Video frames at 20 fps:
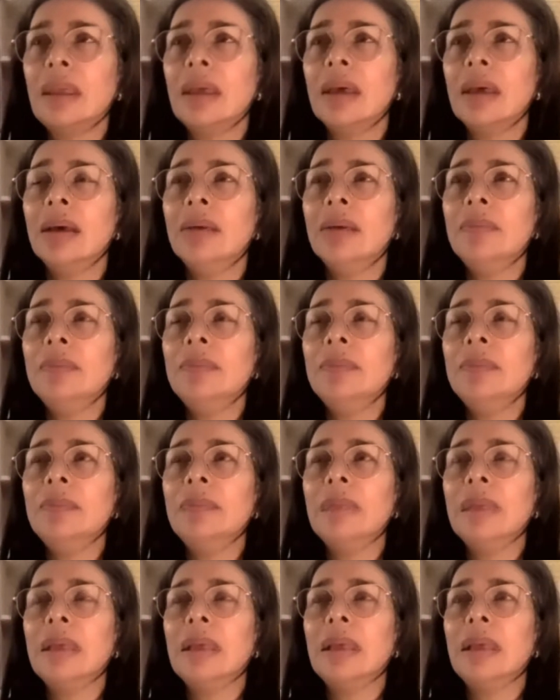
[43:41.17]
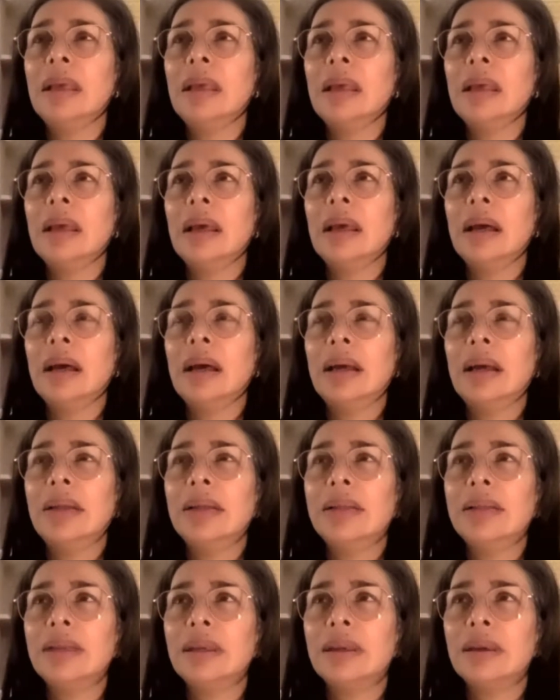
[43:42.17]
Me
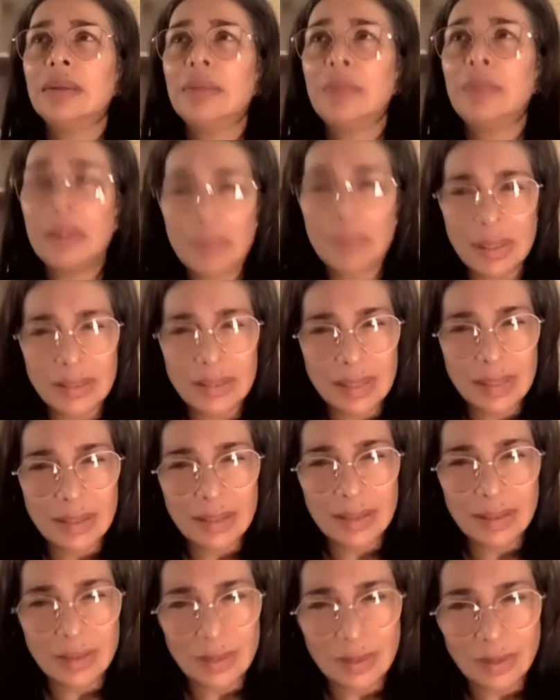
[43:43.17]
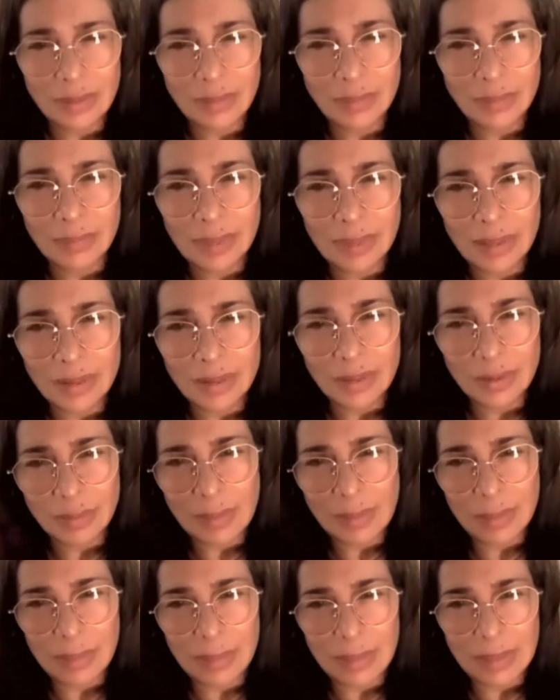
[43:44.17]
and my sister don't get on,
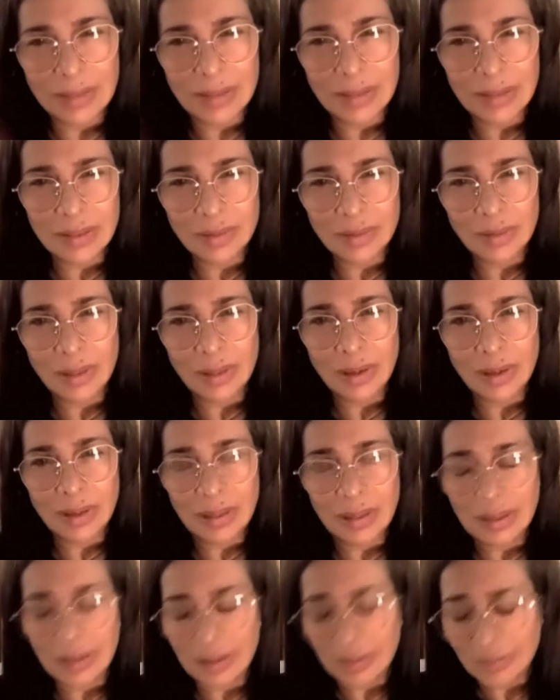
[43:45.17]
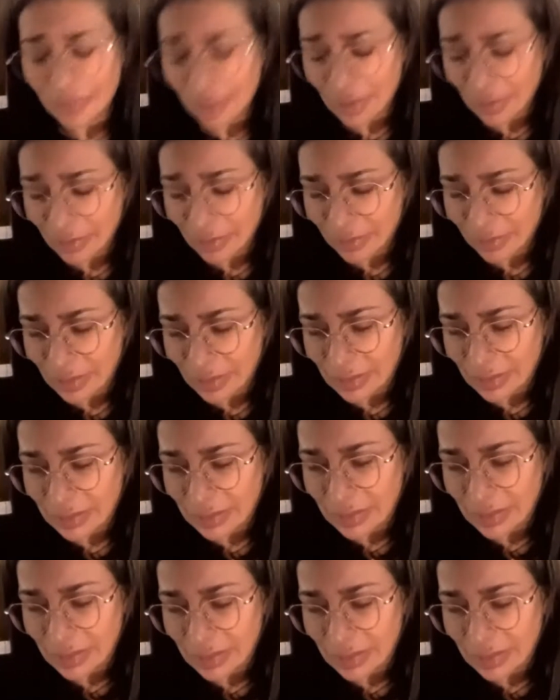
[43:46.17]
my big sister and I felt that